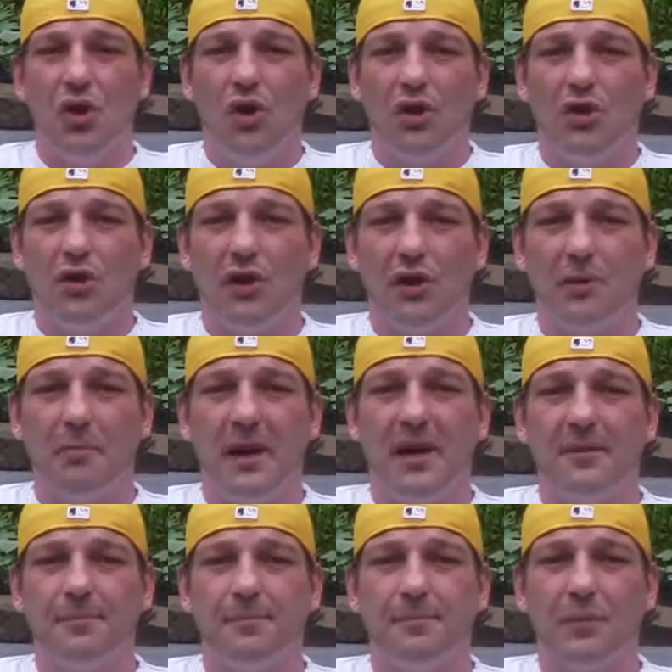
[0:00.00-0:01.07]
you know what I
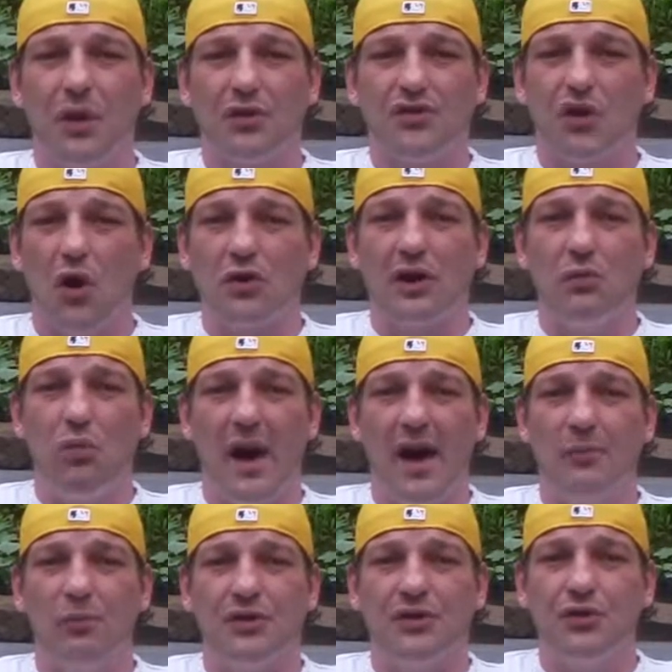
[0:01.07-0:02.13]
mean? Soaking
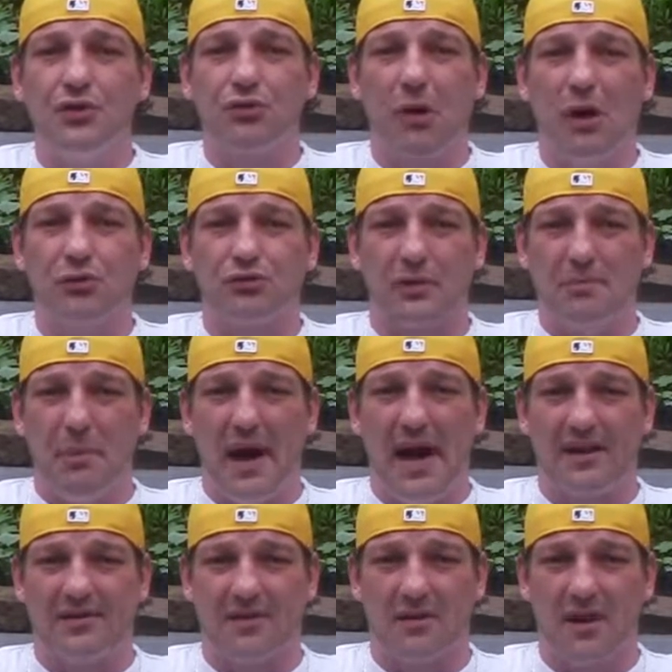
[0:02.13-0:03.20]
wet with 2 grocery
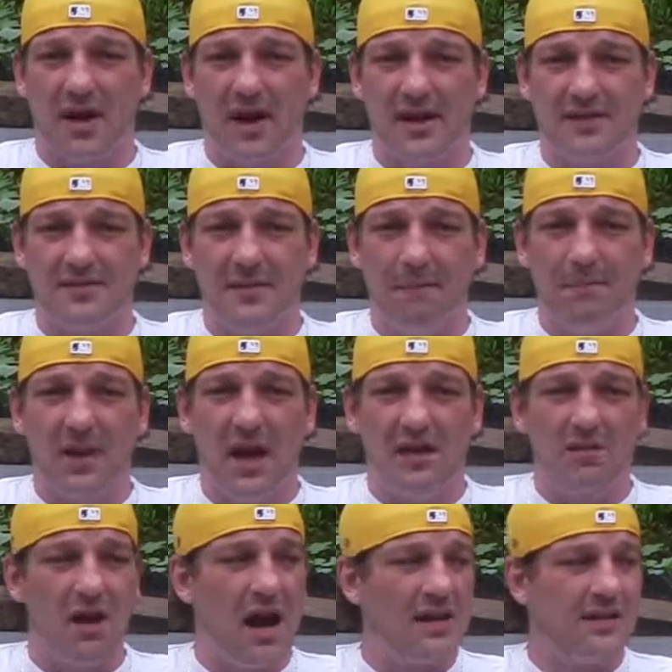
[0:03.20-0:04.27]
bags in their hands,
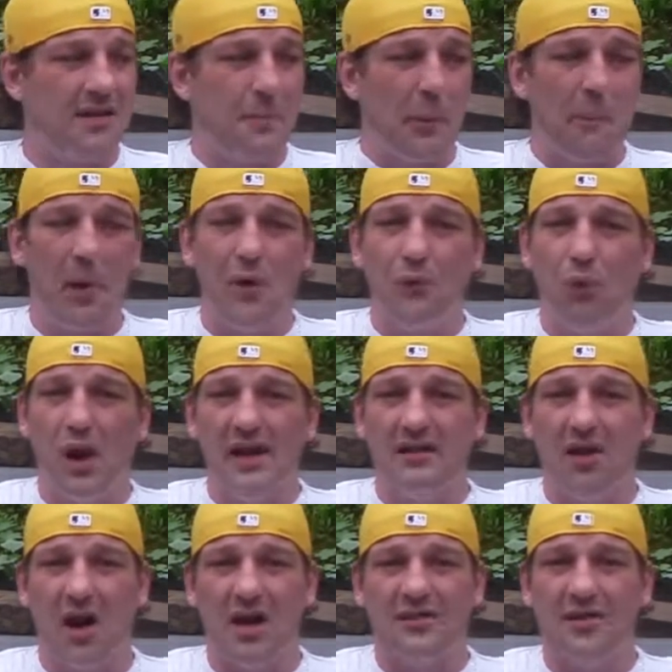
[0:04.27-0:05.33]
and they're out there promoting
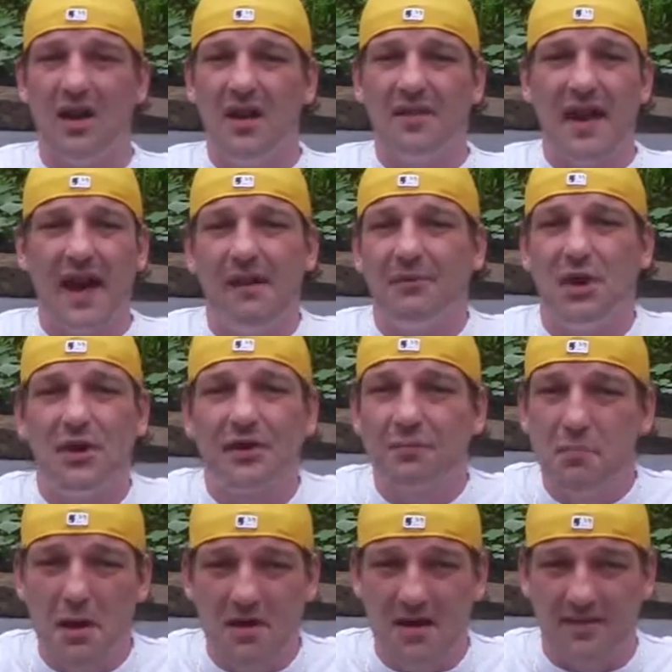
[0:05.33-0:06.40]
weight loss. They have no
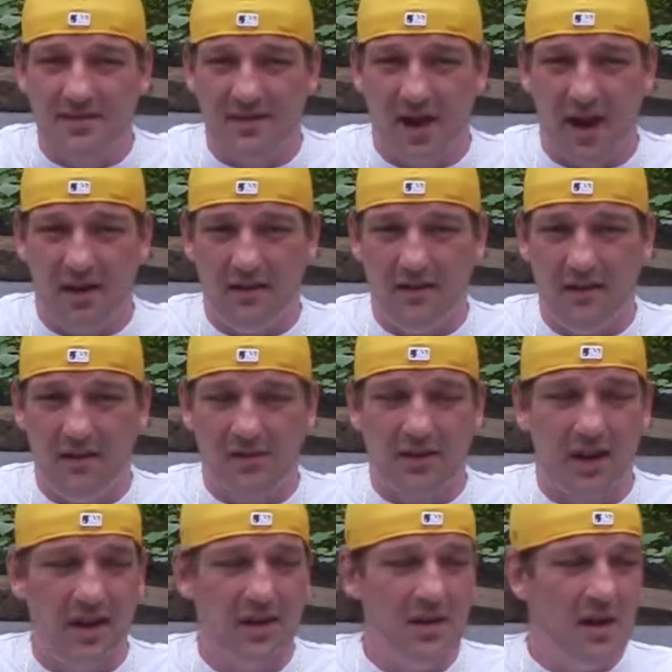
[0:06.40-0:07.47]
experience at it,
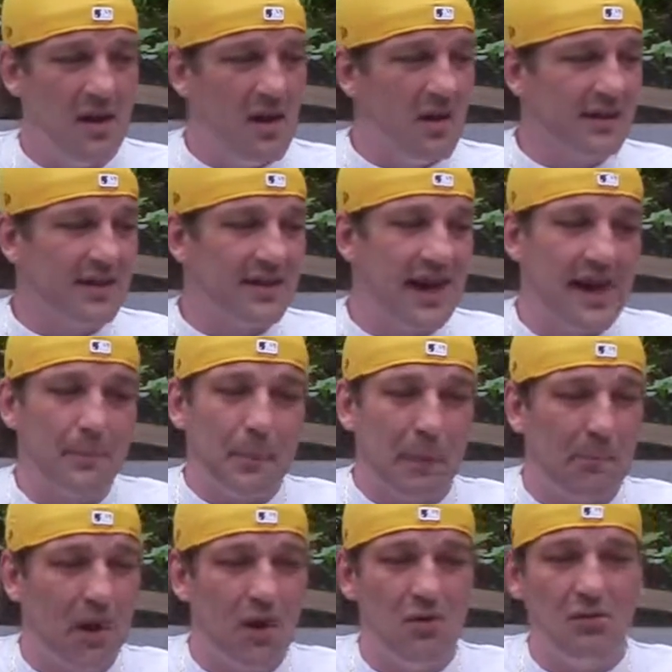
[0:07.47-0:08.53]
okay? You can't
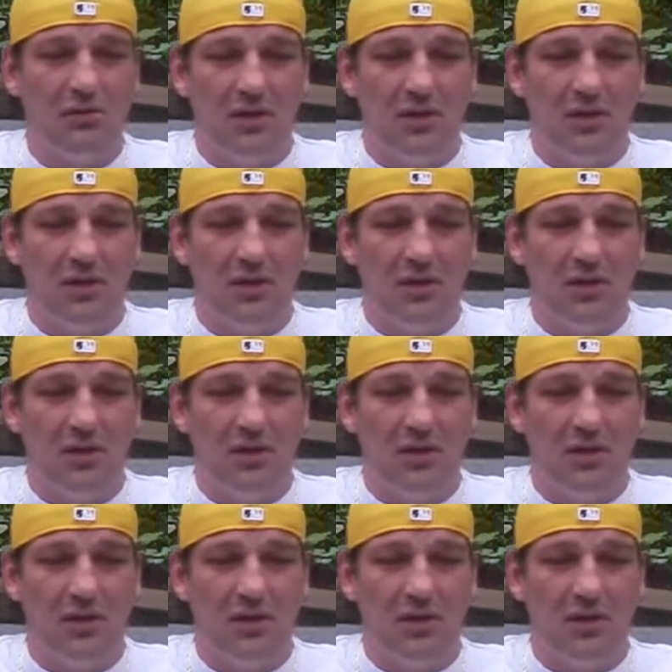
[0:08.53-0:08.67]
promote,